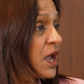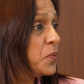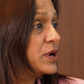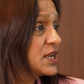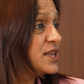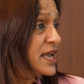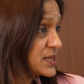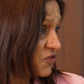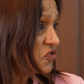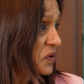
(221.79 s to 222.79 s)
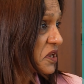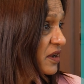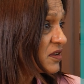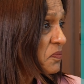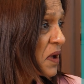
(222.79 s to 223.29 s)
But in case of a
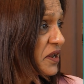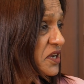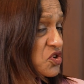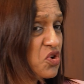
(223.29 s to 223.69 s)
magnetic mallet,